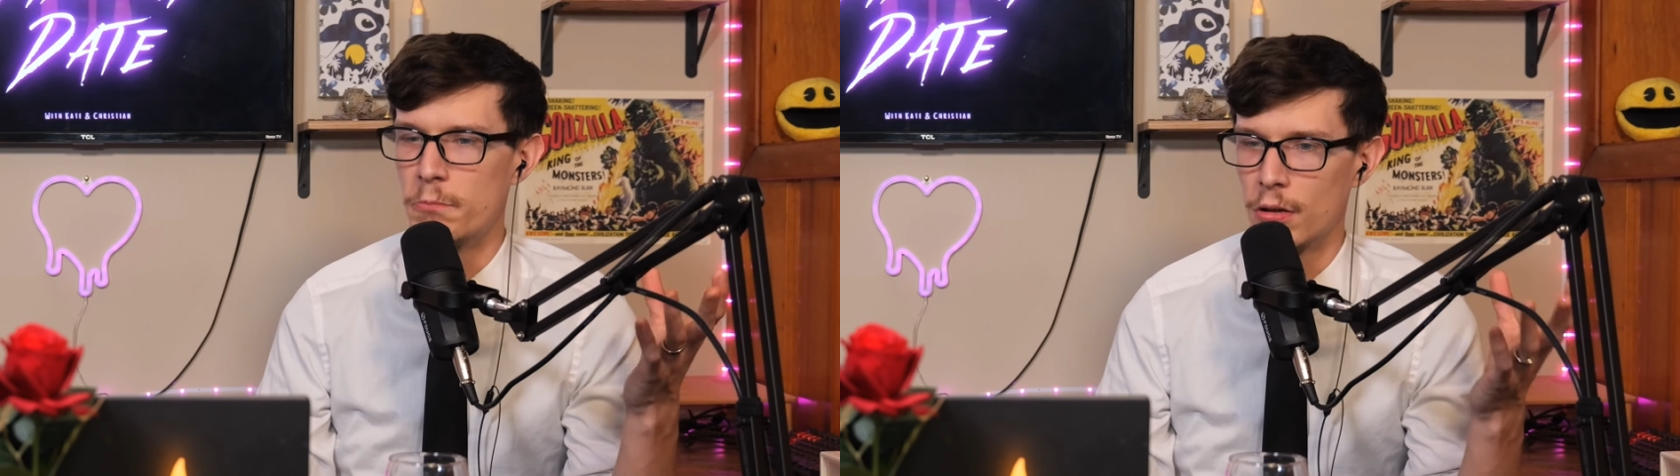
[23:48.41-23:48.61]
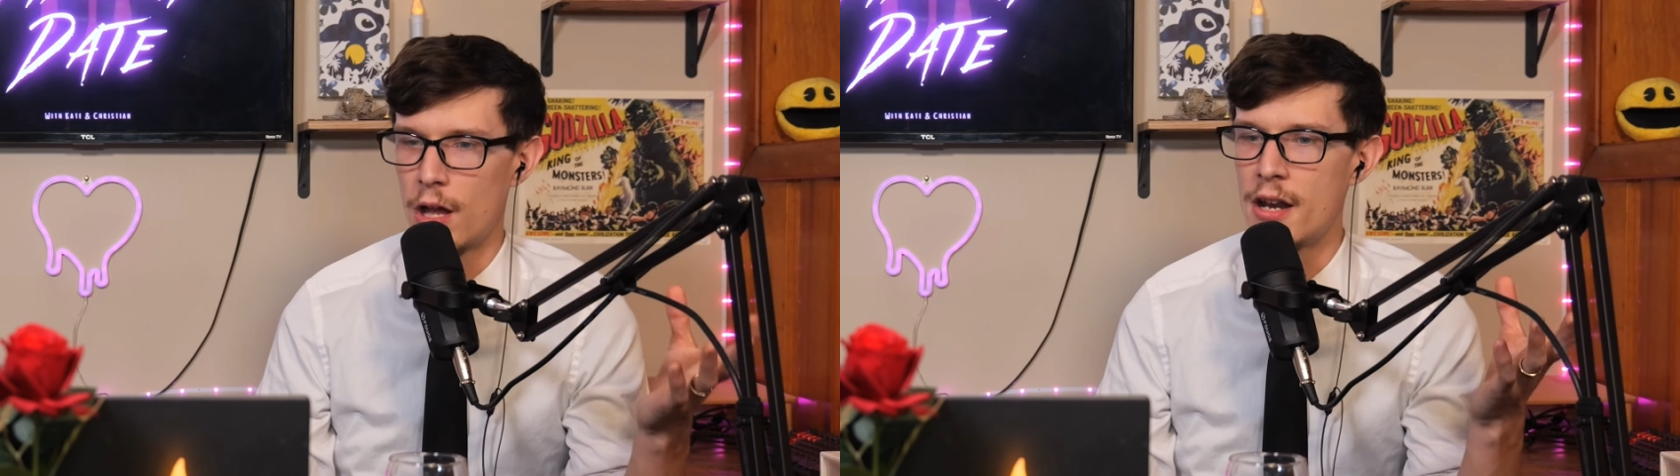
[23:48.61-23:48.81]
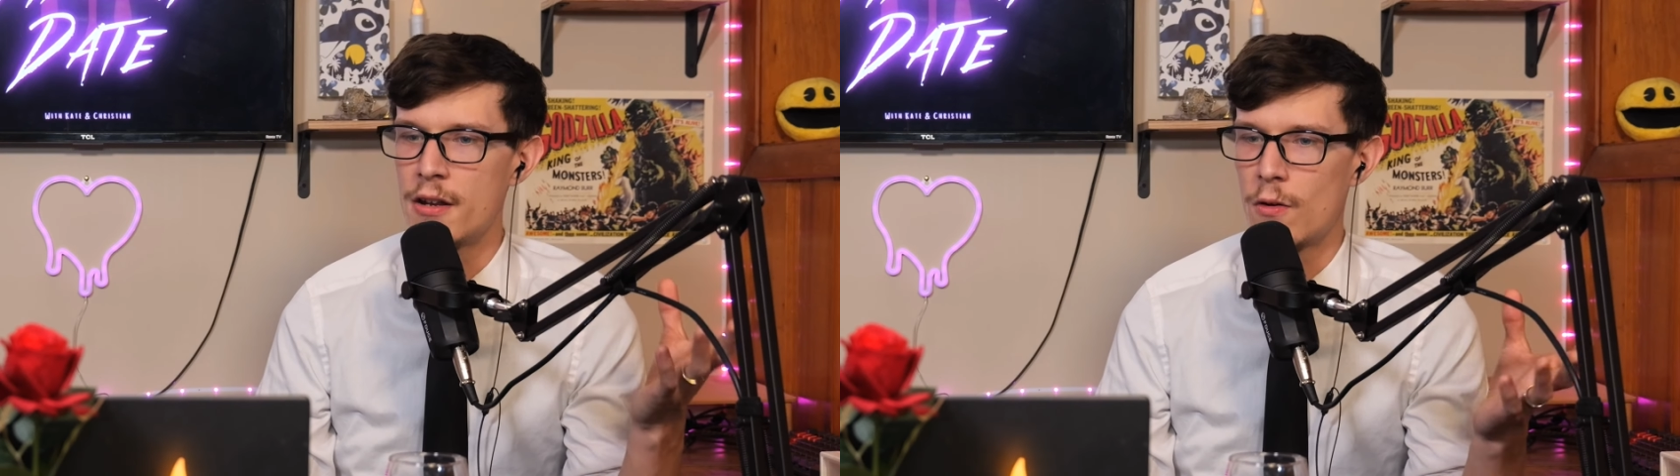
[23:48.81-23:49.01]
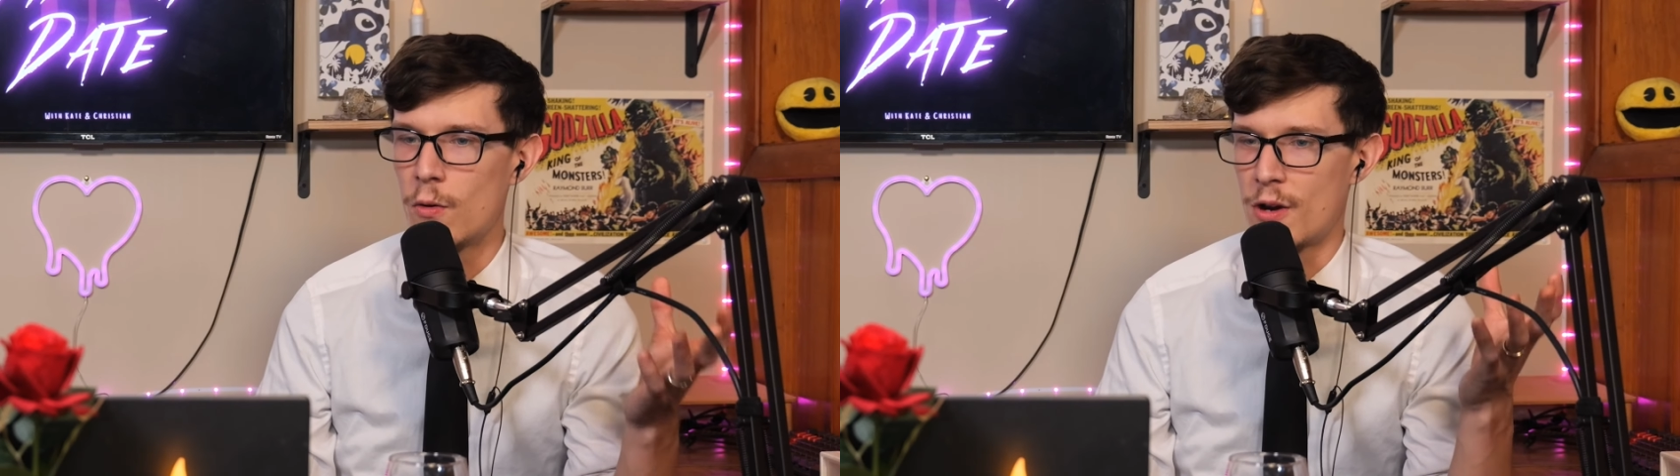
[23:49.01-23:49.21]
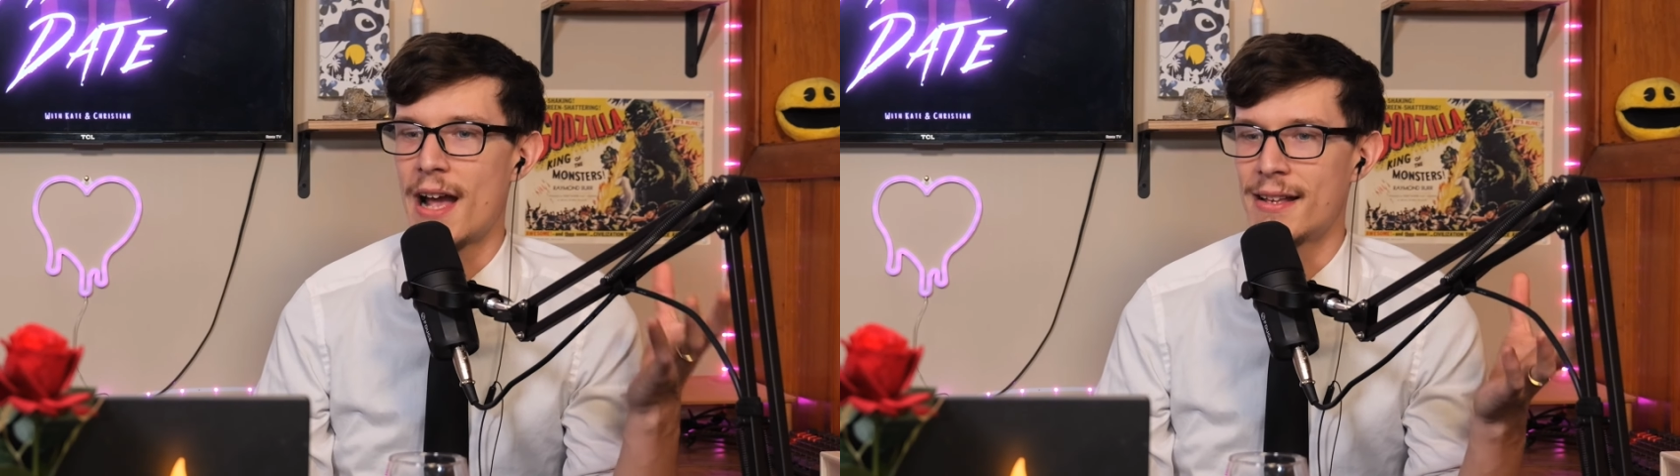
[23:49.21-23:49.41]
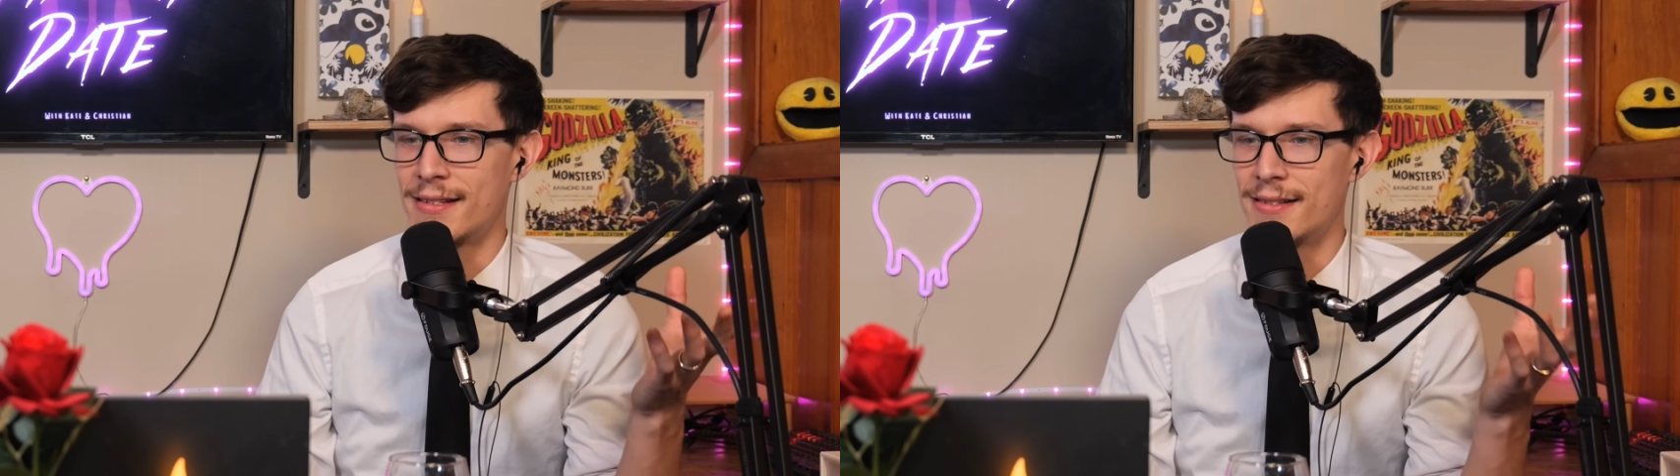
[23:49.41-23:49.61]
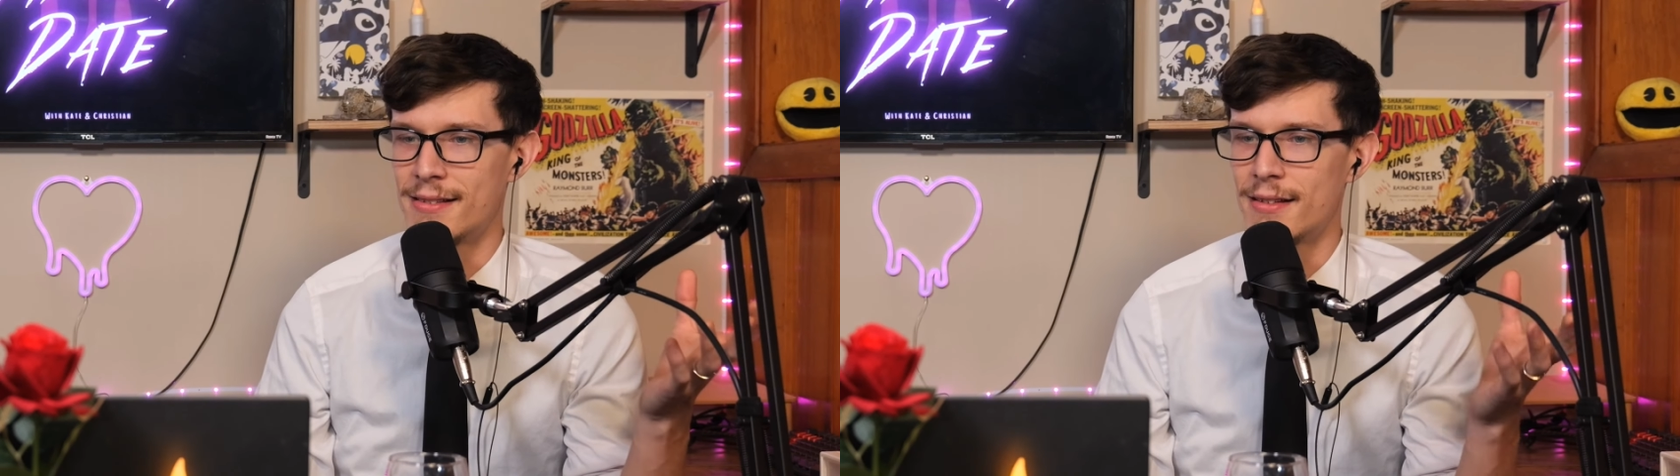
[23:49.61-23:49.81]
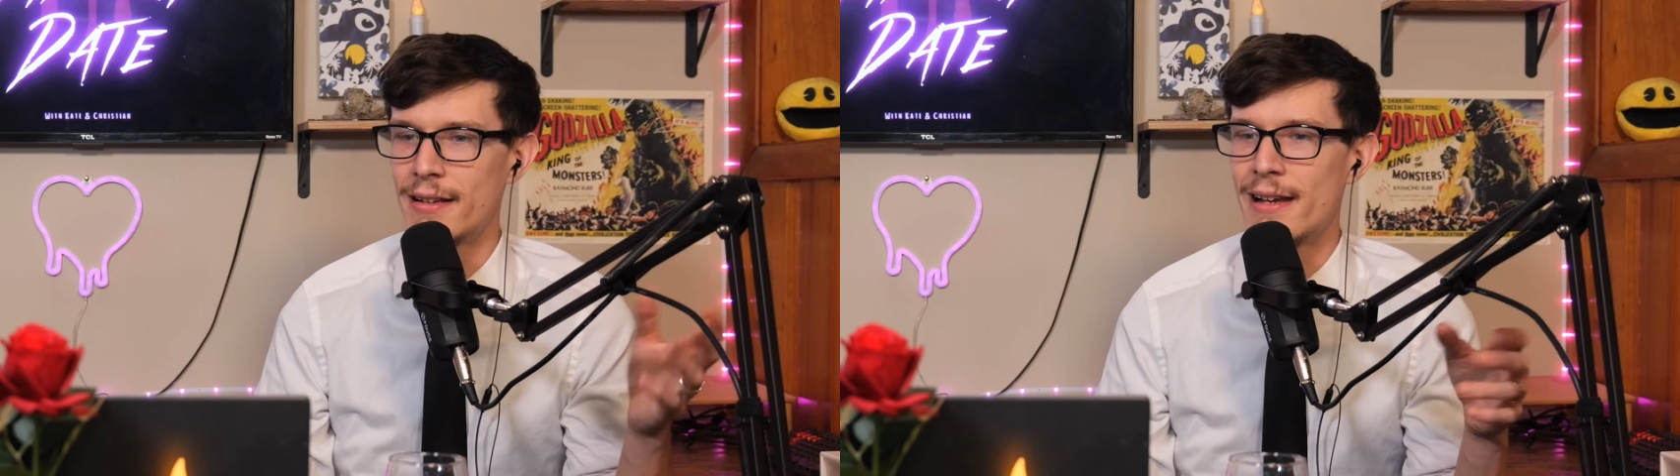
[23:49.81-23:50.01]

blood or essence.